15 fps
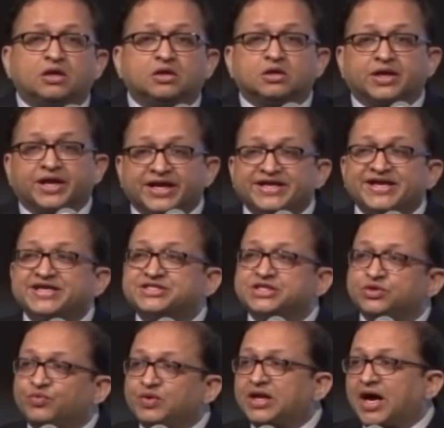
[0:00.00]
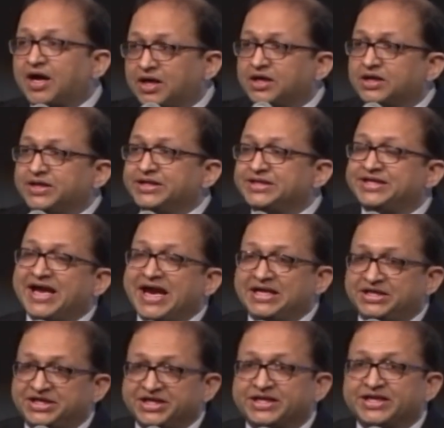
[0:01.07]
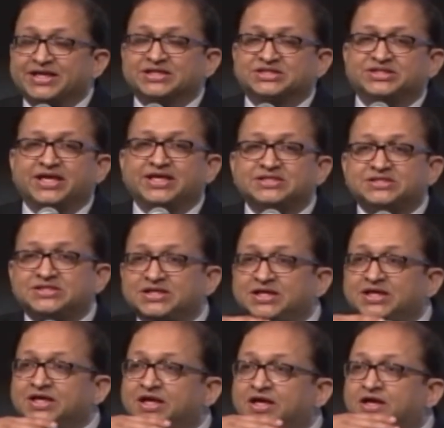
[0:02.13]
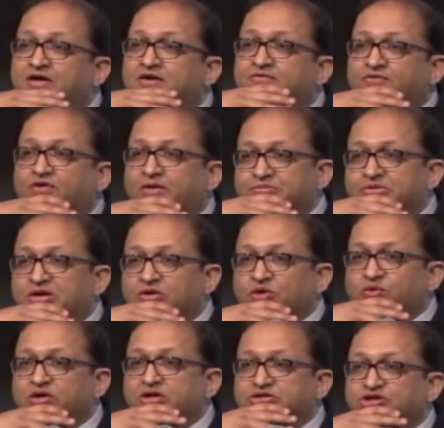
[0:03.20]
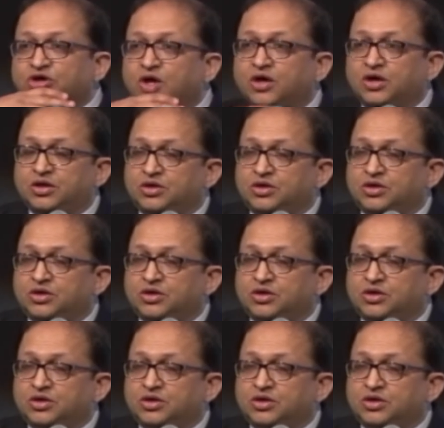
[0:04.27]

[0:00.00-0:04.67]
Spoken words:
radiation will occur in the anterior chest from the lower jaw